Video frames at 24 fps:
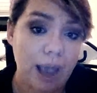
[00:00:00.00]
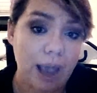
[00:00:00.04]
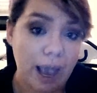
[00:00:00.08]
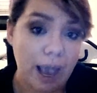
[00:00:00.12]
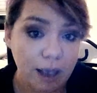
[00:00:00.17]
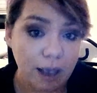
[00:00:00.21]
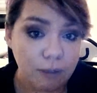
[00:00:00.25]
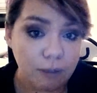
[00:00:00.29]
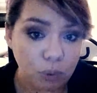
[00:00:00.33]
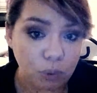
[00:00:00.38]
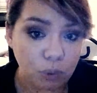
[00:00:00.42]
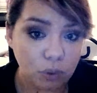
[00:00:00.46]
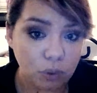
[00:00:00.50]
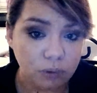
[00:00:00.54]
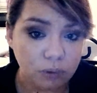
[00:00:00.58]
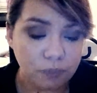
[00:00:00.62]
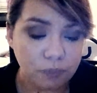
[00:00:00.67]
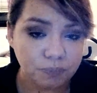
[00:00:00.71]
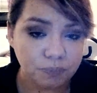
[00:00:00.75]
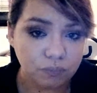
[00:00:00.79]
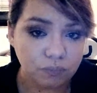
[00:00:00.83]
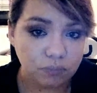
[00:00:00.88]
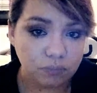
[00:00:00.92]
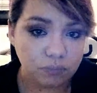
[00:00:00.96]
able
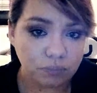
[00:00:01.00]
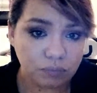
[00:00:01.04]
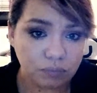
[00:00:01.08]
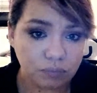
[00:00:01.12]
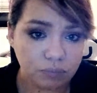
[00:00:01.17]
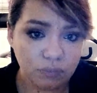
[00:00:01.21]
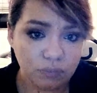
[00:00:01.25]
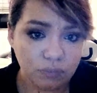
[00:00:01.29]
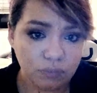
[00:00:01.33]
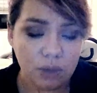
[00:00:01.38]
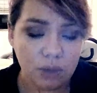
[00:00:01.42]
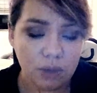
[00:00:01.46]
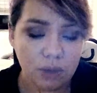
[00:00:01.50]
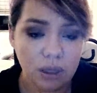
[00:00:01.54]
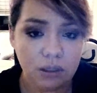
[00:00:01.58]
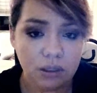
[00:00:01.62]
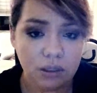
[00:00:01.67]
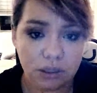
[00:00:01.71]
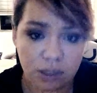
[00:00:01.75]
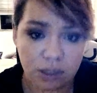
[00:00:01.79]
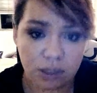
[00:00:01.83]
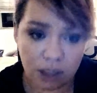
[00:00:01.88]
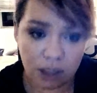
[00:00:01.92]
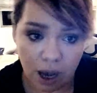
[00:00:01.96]

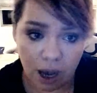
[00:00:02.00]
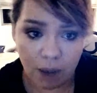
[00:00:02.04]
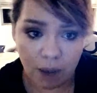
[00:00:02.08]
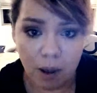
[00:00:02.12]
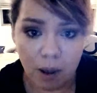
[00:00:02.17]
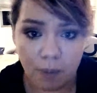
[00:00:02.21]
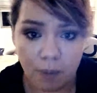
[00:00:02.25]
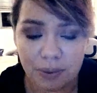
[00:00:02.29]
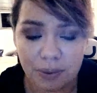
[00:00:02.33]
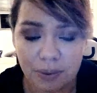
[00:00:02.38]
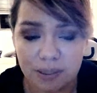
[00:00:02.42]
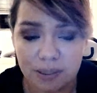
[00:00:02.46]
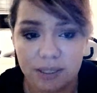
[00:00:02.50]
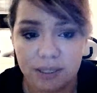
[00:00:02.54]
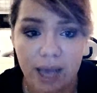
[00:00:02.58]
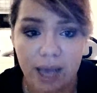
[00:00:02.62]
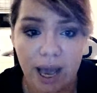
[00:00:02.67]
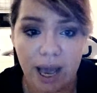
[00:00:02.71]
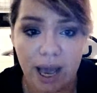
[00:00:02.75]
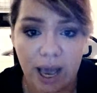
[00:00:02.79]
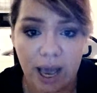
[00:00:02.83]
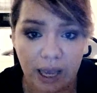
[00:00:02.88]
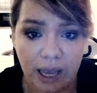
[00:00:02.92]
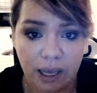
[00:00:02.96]
to come up and
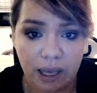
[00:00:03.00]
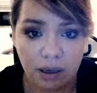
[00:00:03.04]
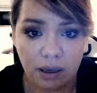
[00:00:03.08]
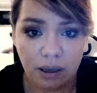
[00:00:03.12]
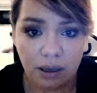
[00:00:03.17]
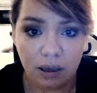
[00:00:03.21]
say,